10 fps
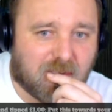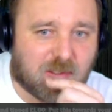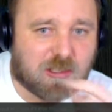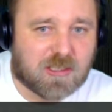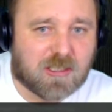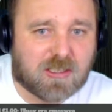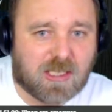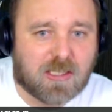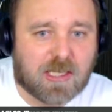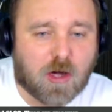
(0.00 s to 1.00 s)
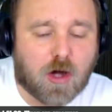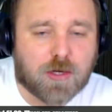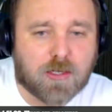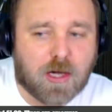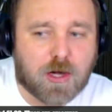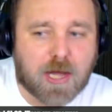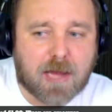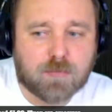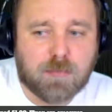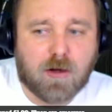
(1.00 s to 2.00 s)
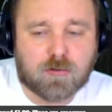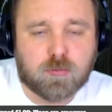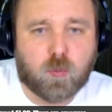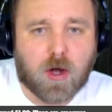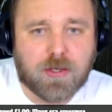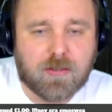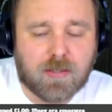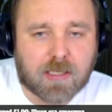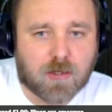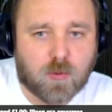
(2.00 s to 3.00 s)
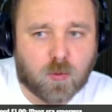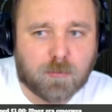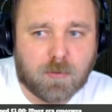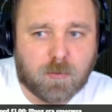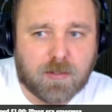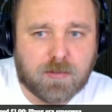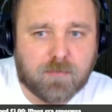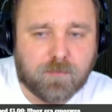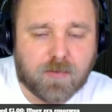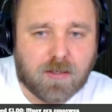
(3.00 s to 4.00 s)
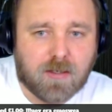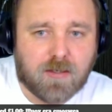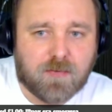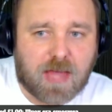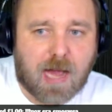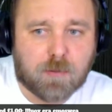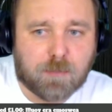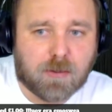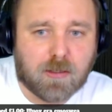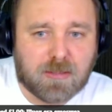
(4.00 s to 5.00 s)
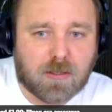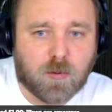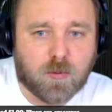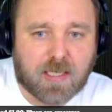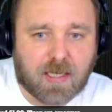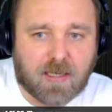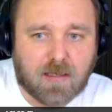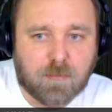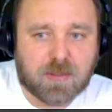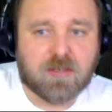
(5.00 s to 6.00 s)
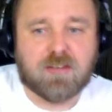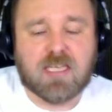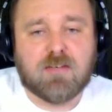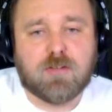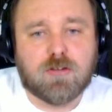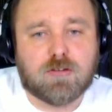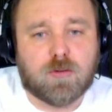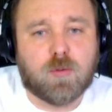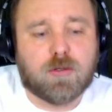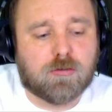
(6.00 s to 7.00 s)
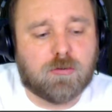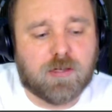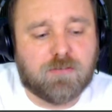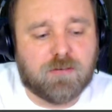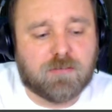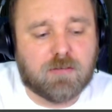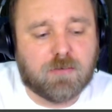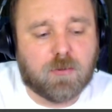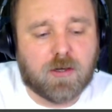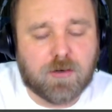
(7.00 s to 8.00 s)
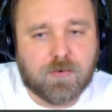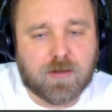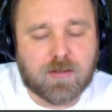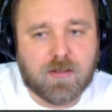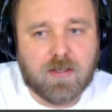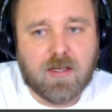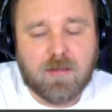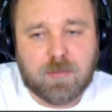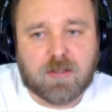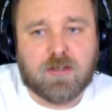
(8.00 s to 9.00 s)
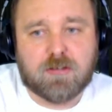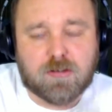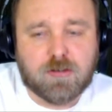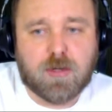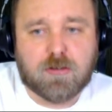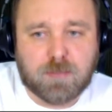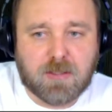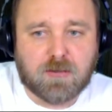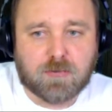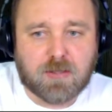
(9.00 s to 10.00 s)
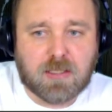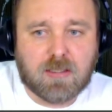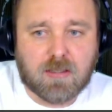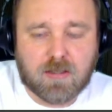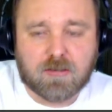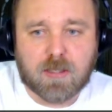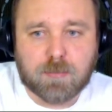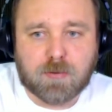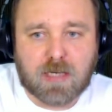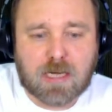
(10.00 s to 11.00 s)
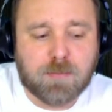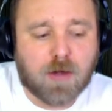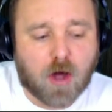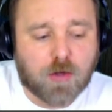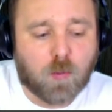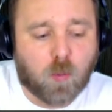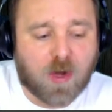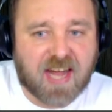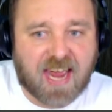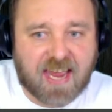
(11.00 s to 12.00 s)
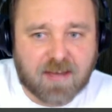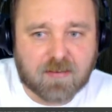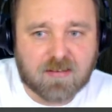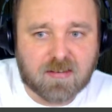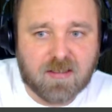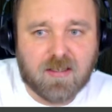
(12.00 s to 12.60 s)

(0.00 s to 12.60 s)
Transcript: Because this is the thing, like, on an Xbox One, like a normal one, that would probably be okay, because even so, it's only a 5,400. Because it's USB 3, it's an upgrade, but on the One X,